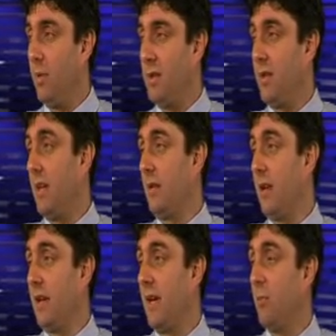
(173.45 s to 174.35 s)
was
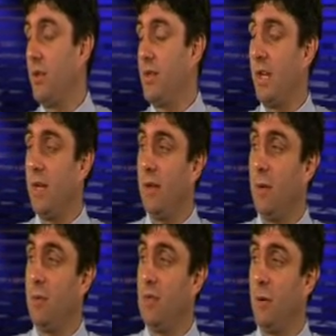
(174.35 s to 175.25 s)
that once again
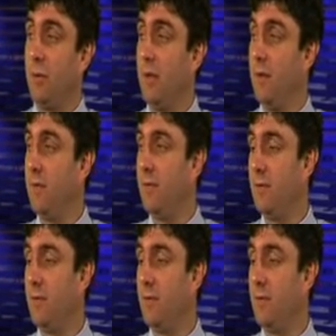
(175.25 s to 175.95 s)
they were totally